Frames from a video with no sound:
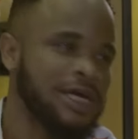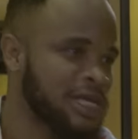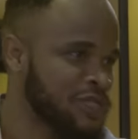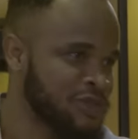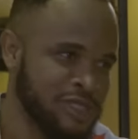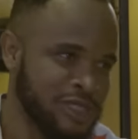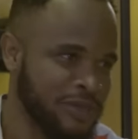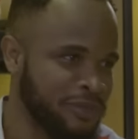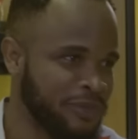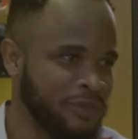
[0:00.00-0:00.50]

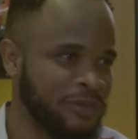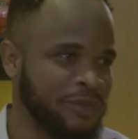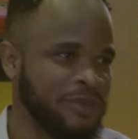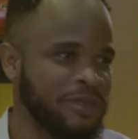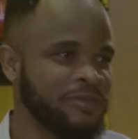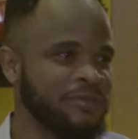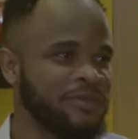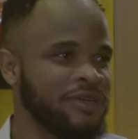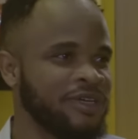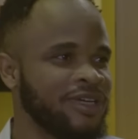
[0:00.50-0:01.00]
not a problem.
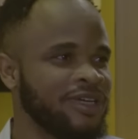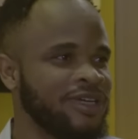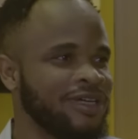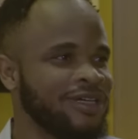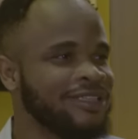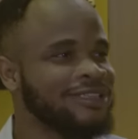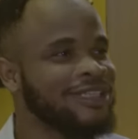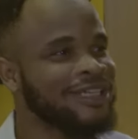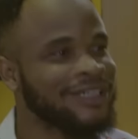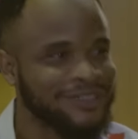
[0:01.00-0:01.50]
Yeah.
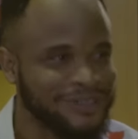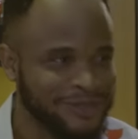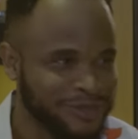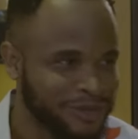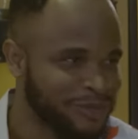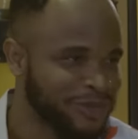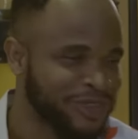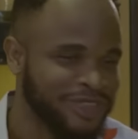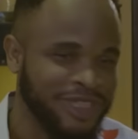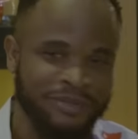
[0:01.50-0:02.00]
Thank you so
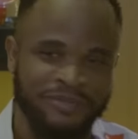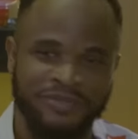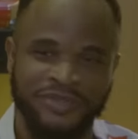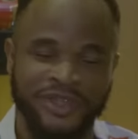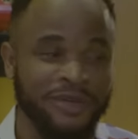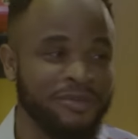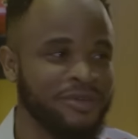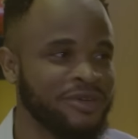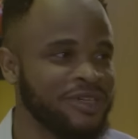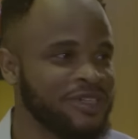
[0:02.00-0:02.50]
much. I'm